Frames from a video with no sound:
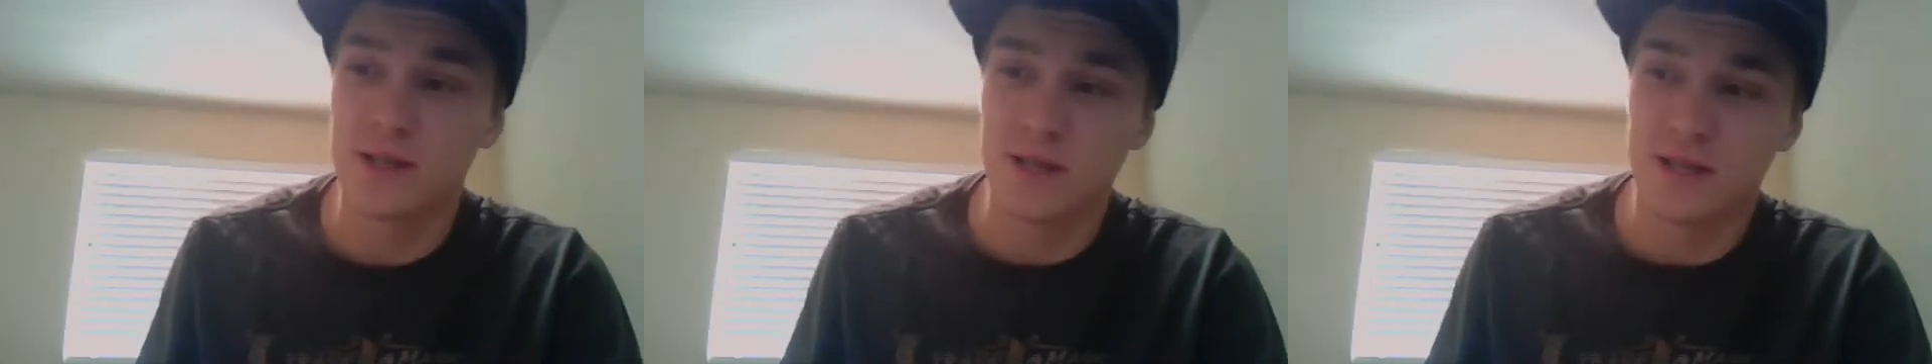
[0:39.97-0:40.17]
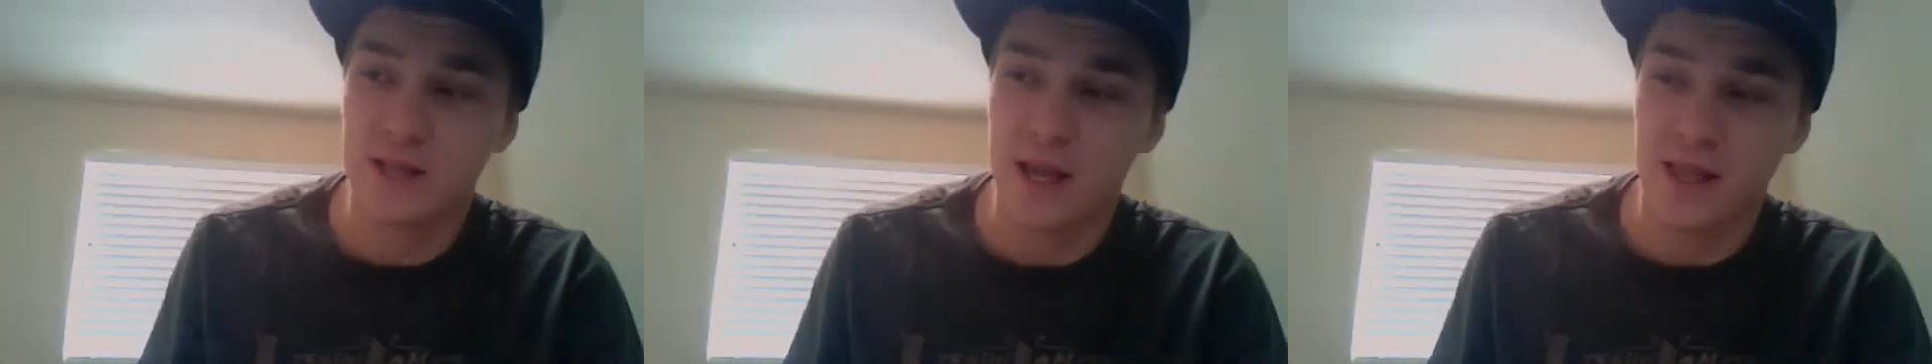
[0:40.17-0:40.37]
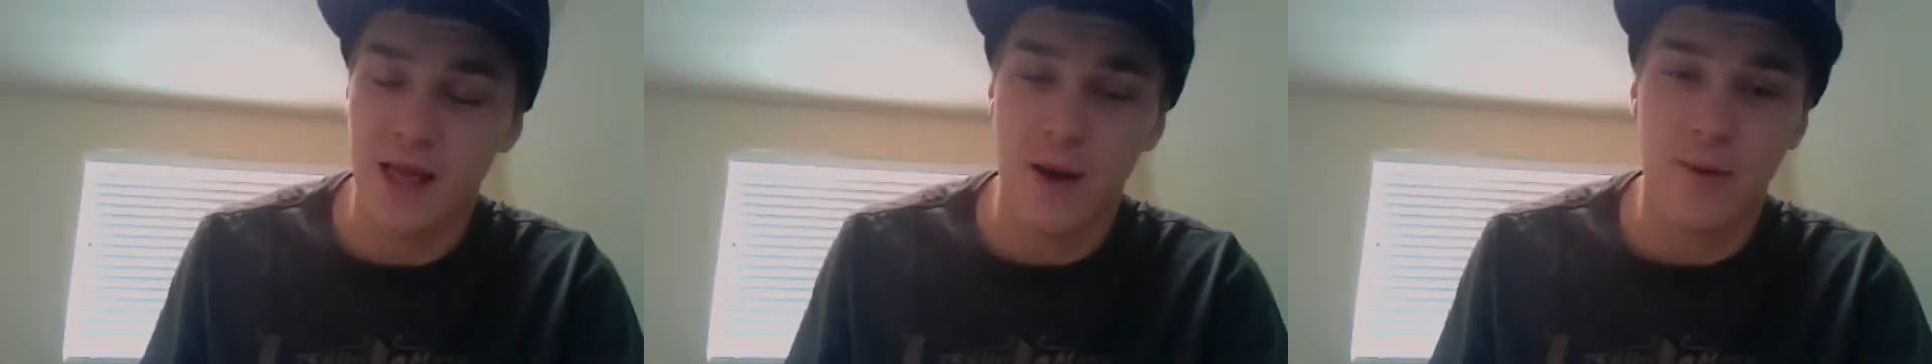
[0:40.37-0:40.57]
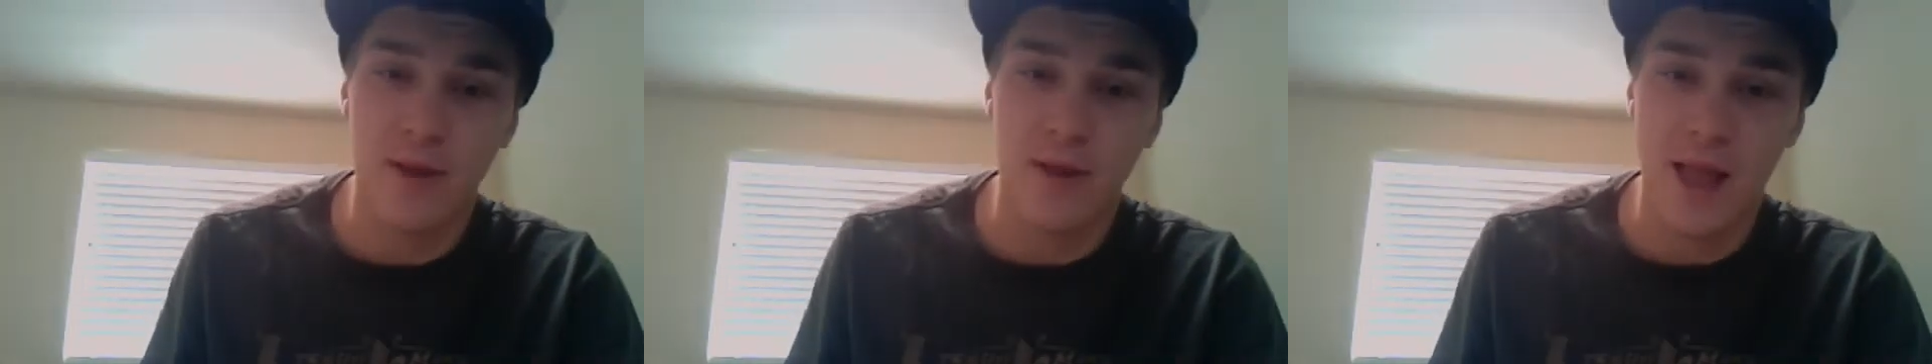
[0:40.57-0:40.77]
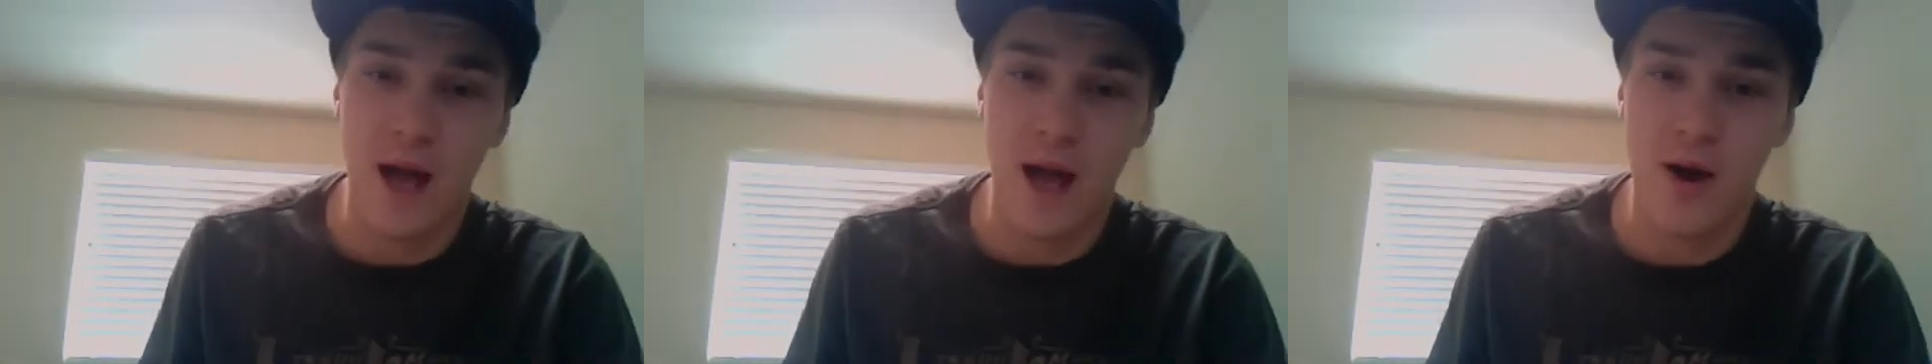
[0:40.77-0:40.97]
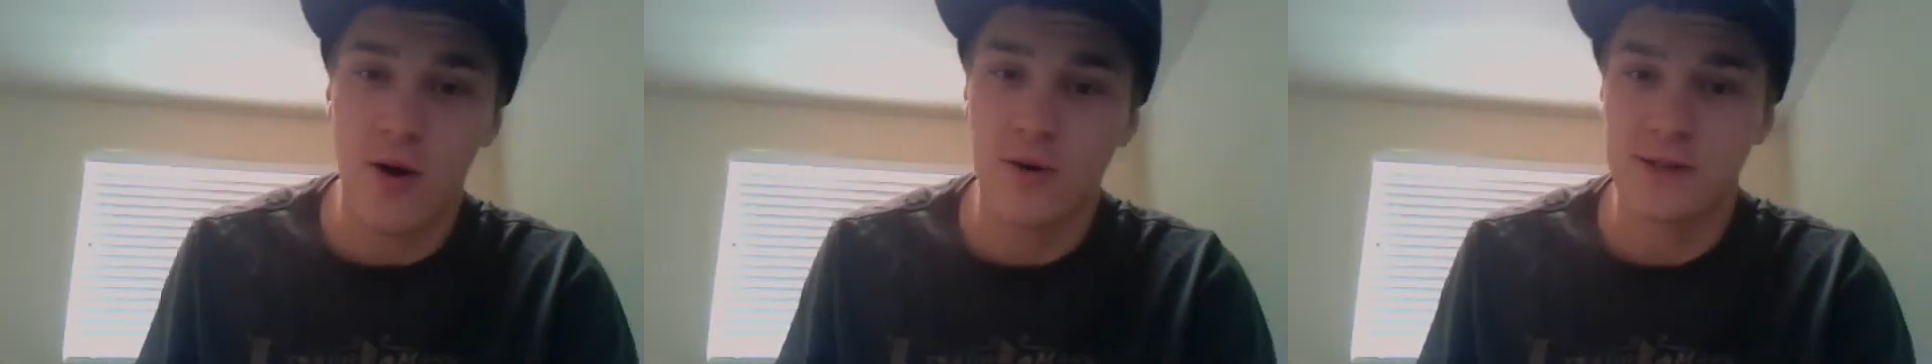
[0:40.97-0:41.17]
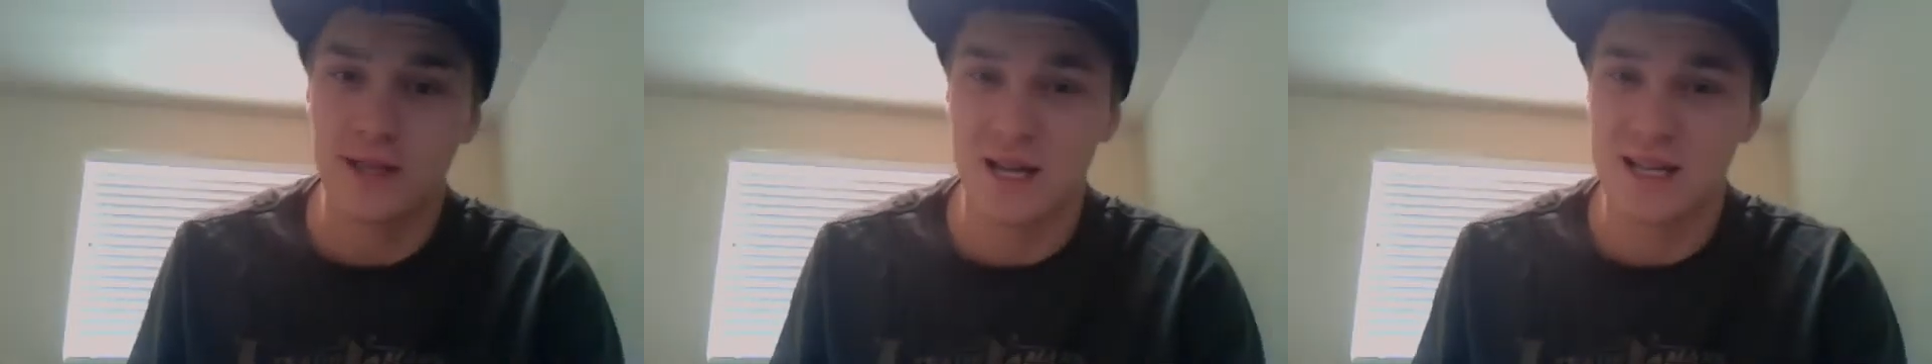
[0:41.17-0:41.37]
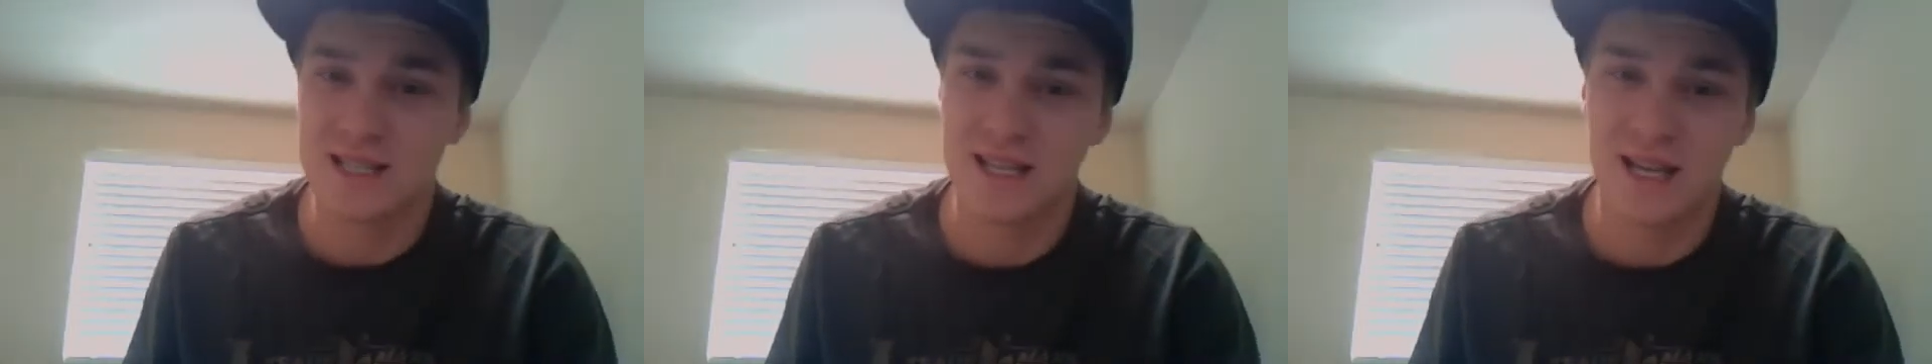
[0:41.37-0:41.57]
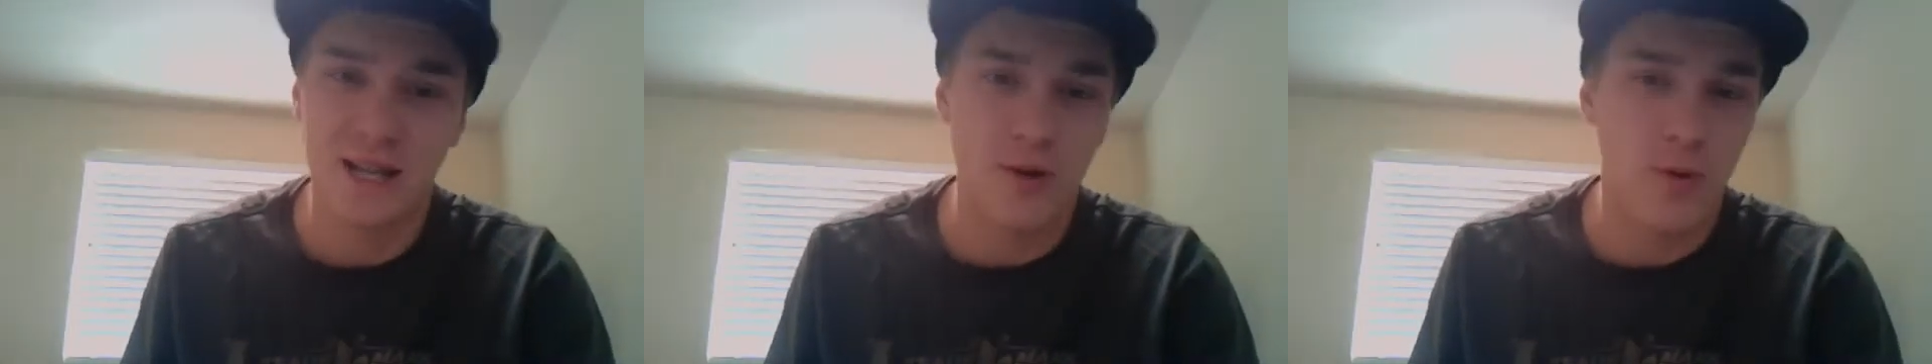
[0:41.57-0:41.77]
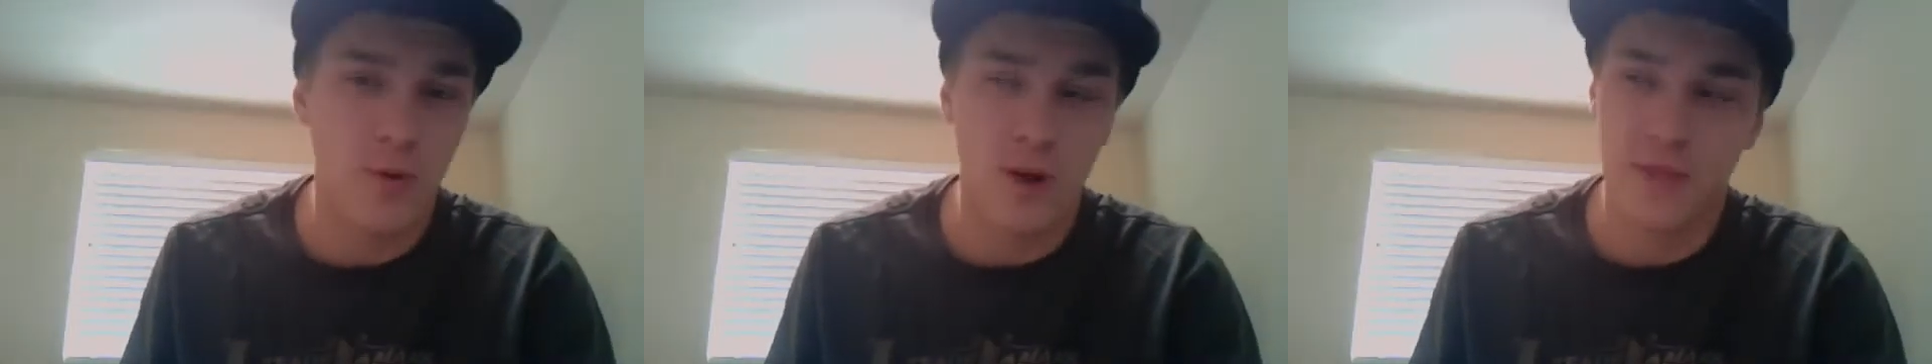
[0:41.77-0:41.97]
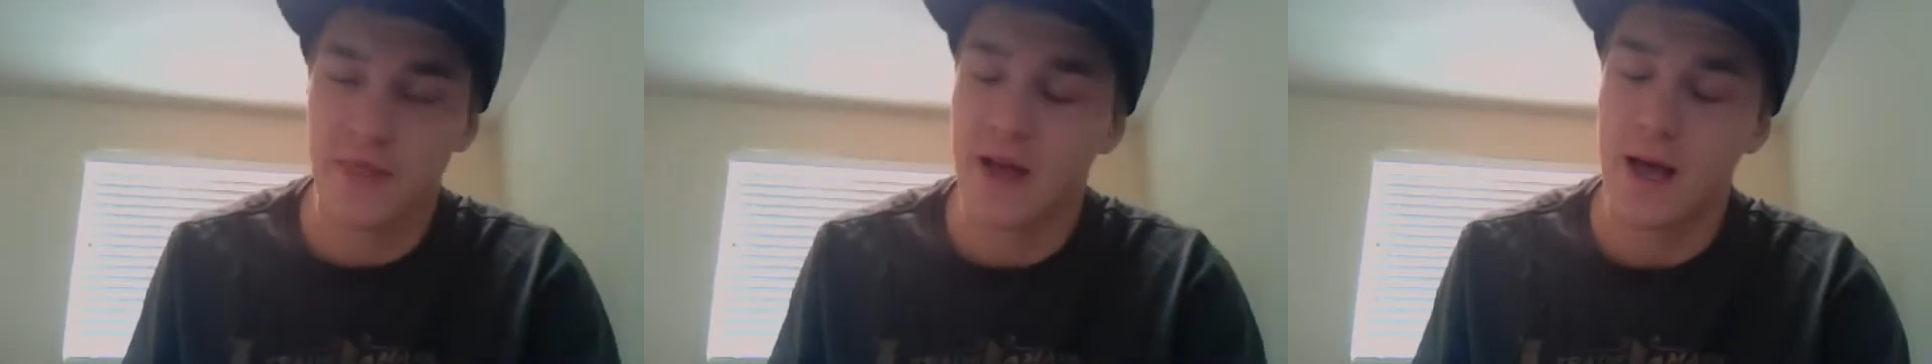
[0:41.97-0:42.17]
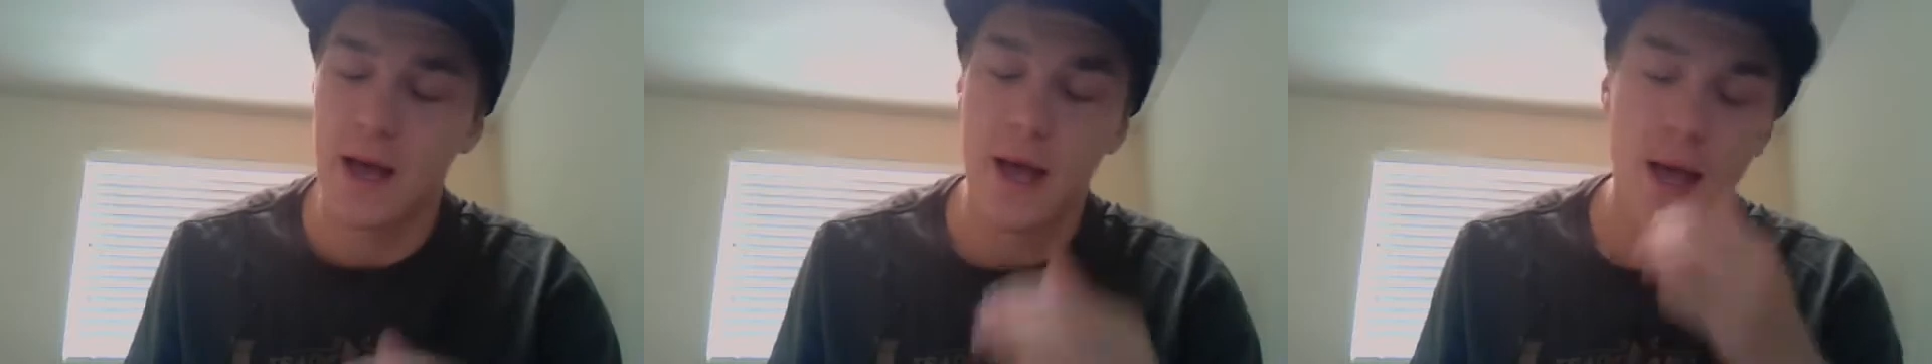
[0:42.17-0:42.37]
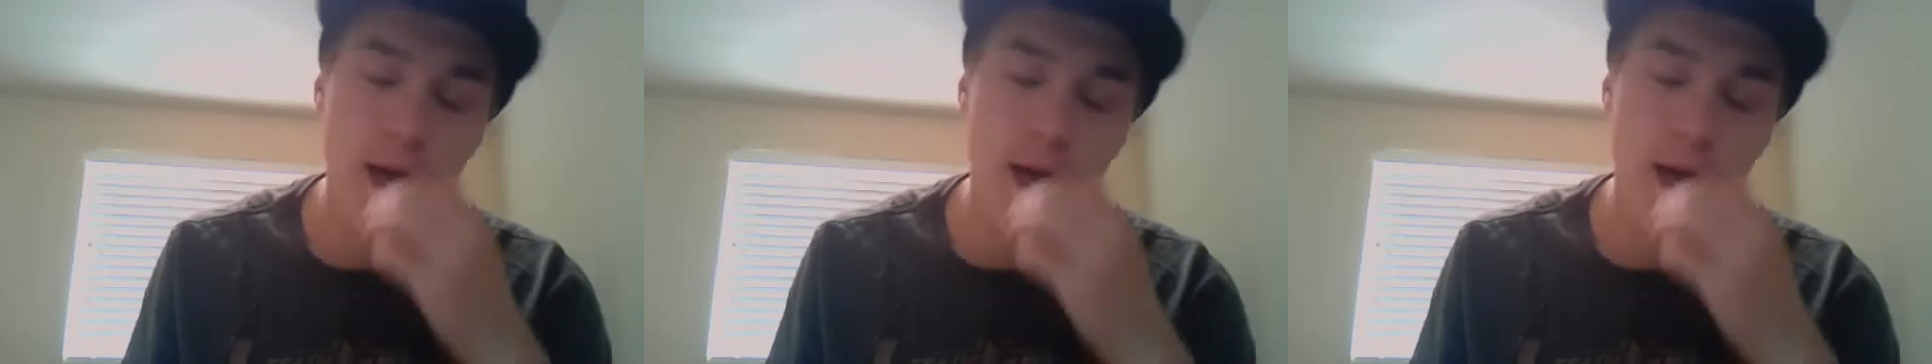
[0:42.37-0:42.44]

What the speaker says: let's take that one out, I don't want that.